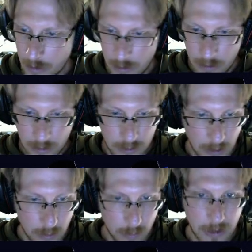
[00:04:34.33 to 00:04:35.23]

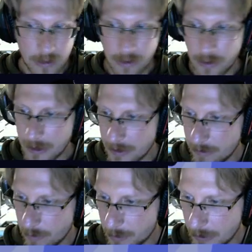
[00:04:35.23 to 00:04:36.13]
So we're going to go ahead and
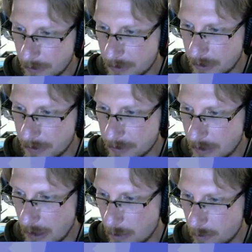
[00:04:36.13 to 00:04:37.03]
give up the ghost on this
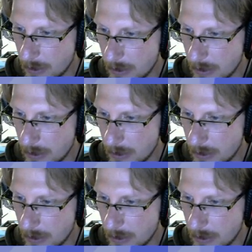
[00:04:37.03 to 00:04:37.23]
game.